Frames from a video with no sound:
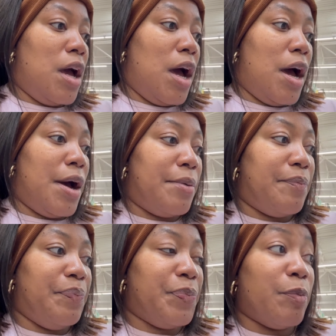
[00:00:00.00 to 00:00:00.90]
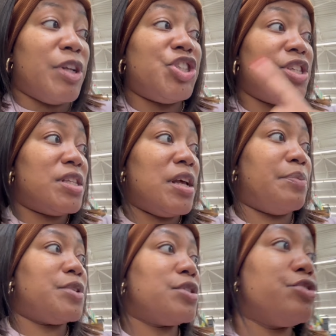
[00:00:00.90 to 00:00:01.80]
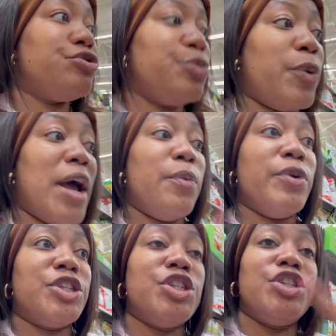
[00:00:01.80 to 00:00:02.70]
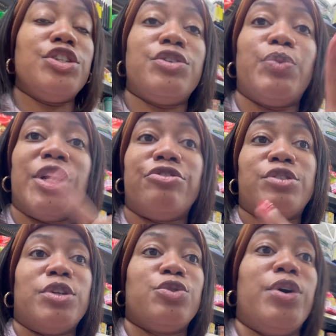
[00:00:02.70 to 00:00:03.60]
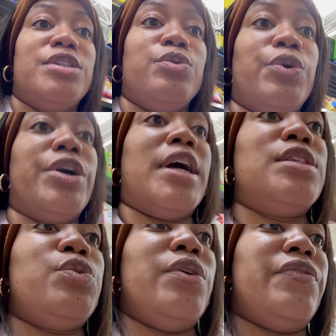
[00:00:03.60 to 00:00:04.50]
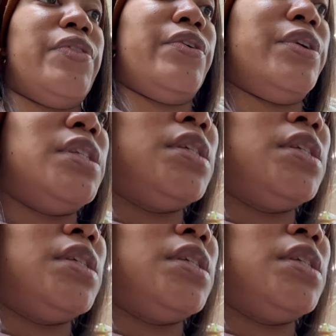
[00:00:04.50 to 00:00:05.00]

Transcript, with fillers: um, but she slept what she when chris was going to work at twelve thirty,